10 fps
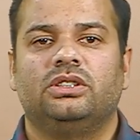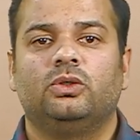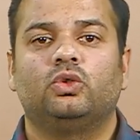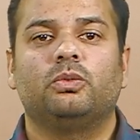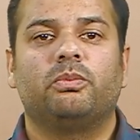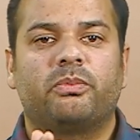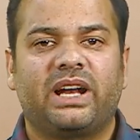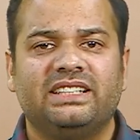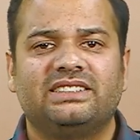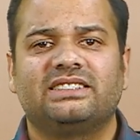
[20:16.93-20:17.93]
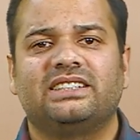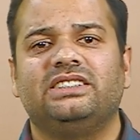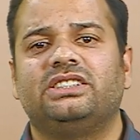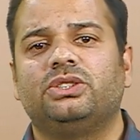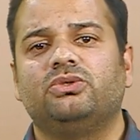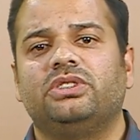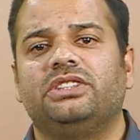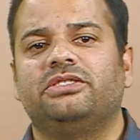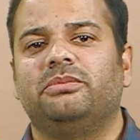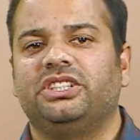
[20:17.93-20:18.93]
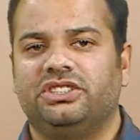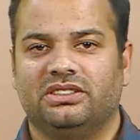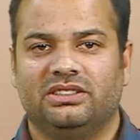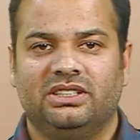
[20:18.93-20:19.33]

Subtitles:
to price sensitive information,